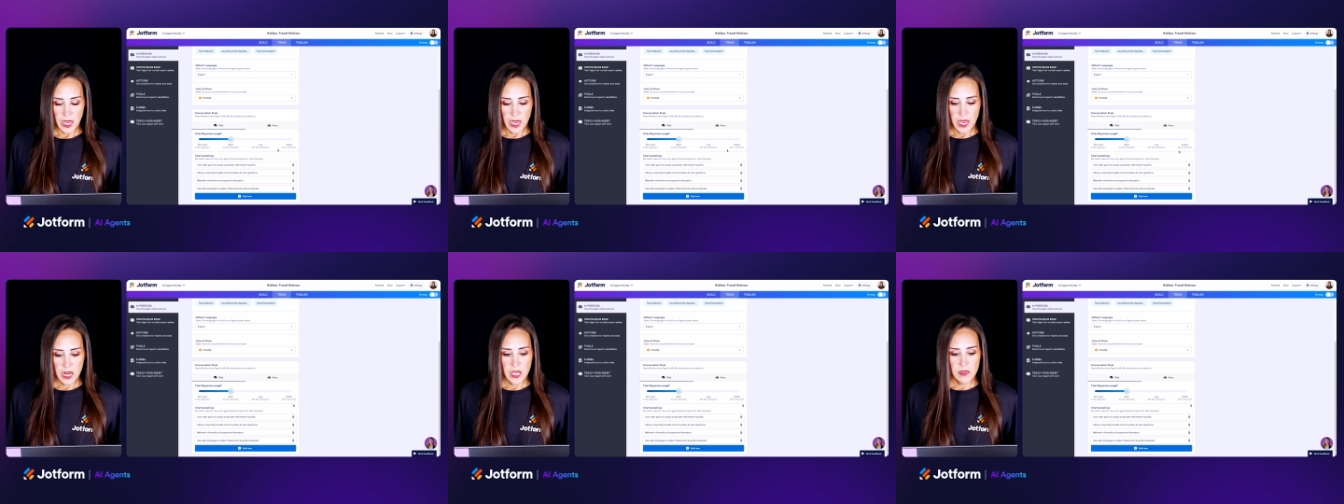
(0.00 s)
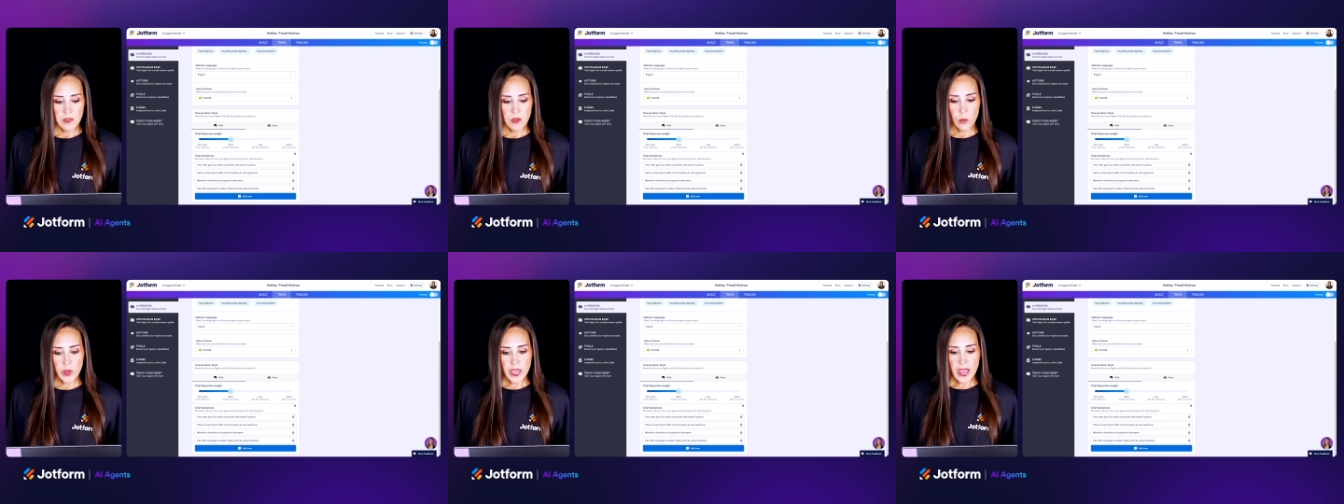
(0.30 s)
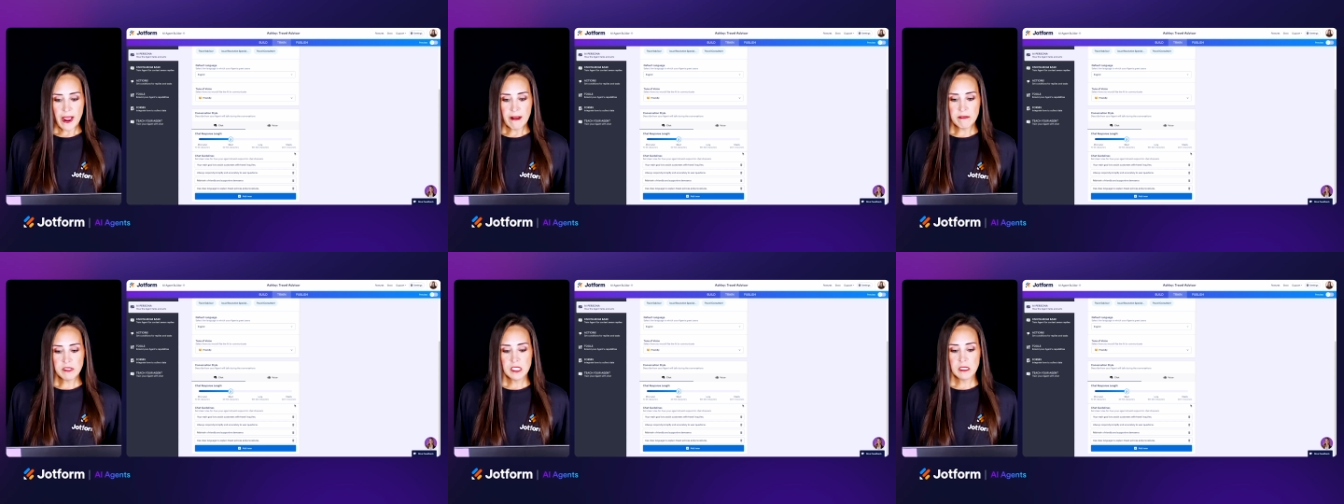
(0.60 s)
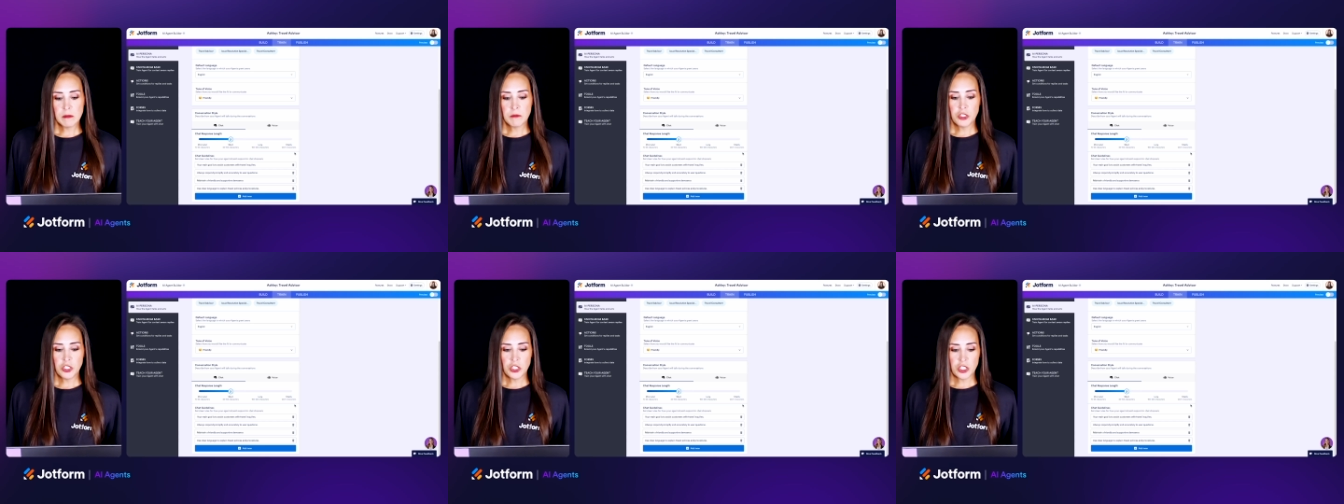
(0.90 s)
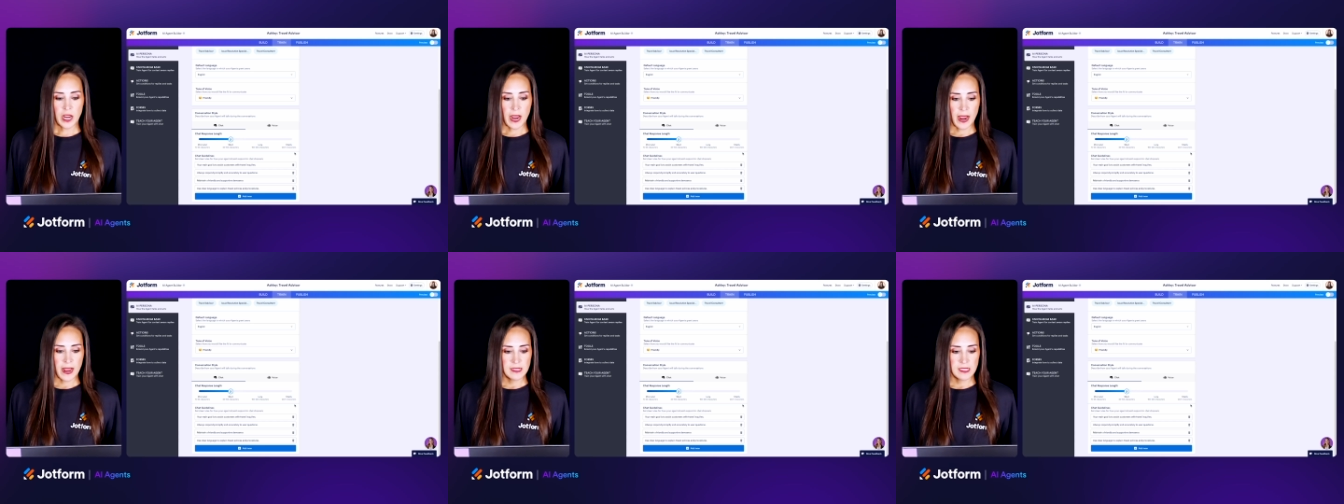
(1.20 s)
And then we have some
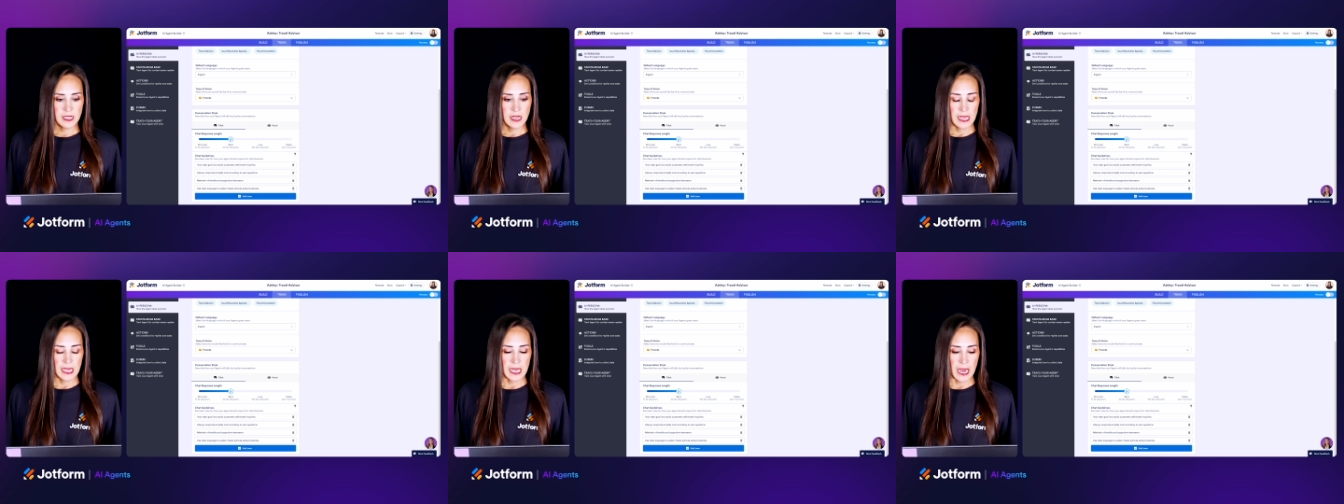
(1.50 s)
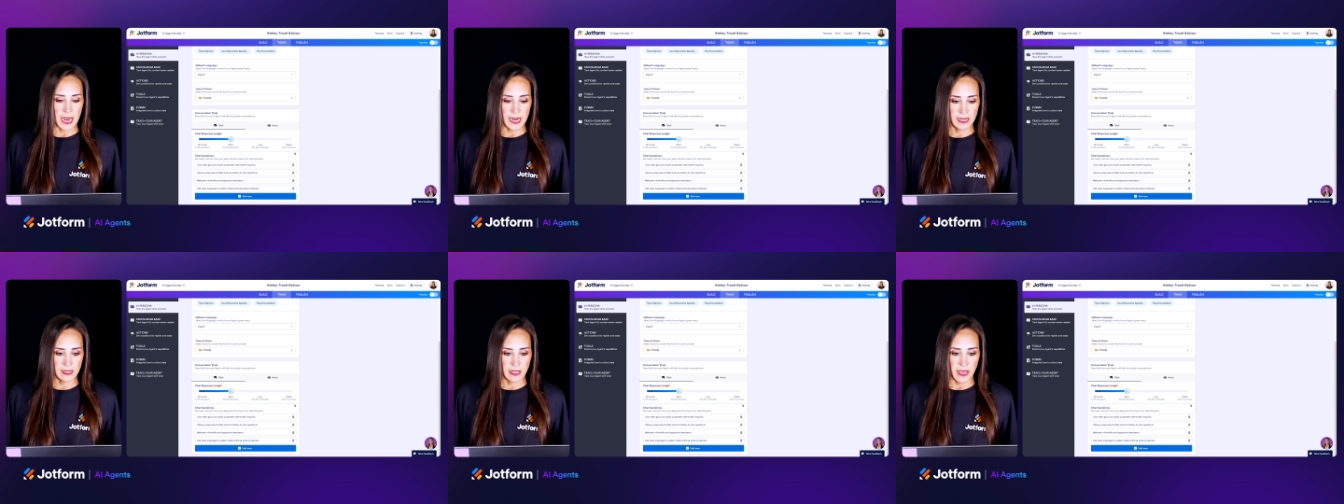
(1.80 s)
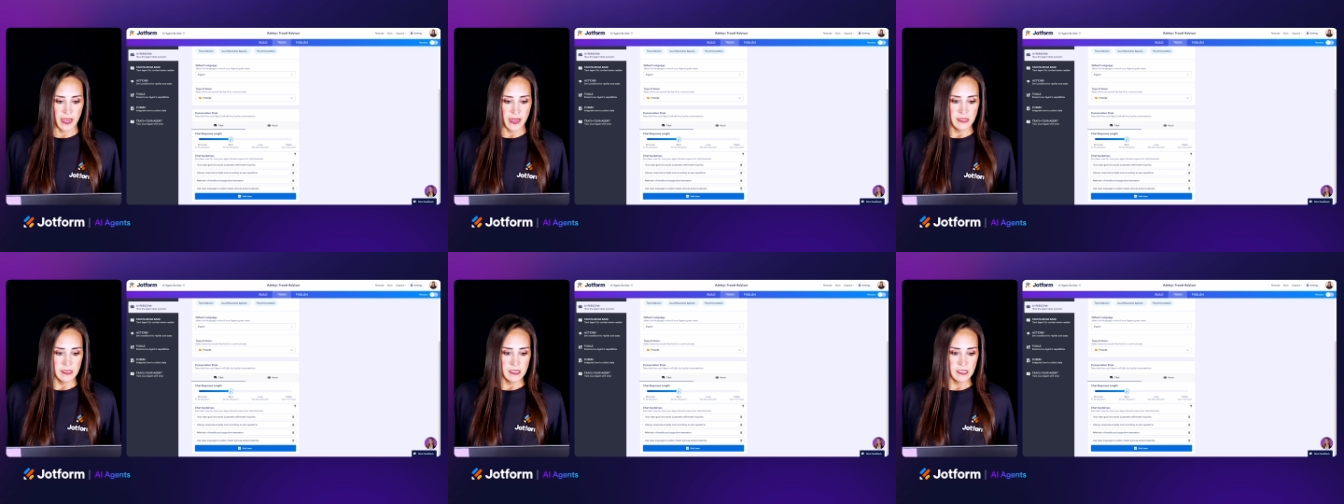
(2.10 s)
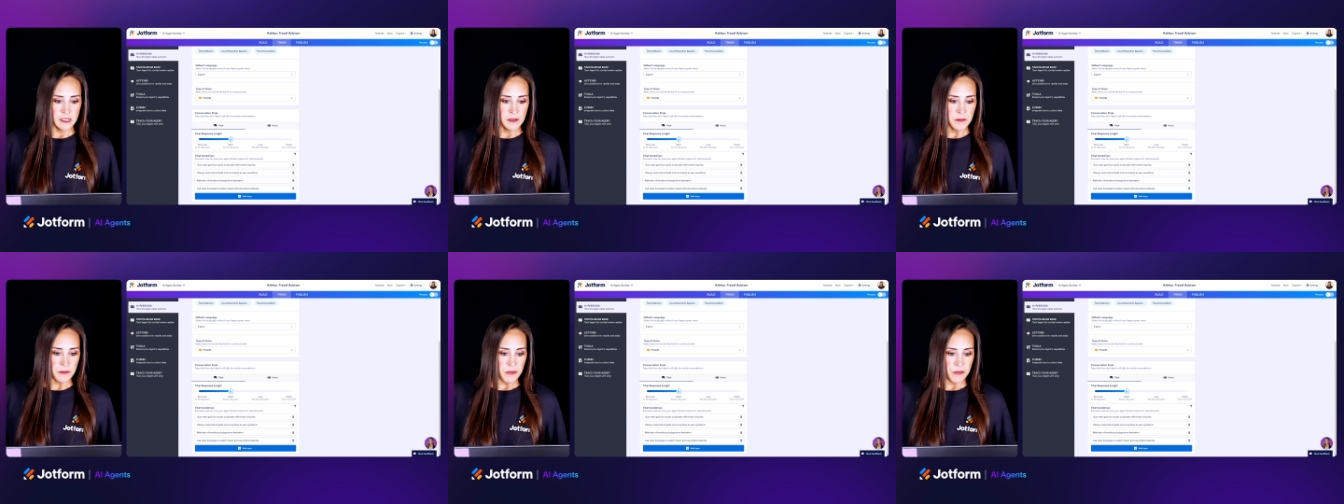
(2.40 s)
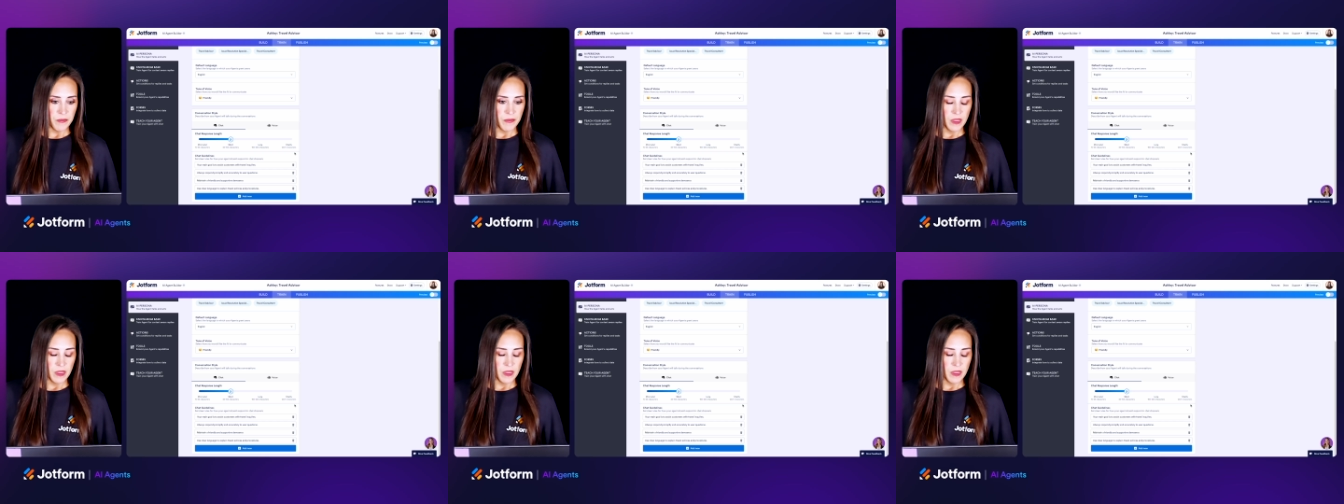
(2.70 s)
chat guidelines.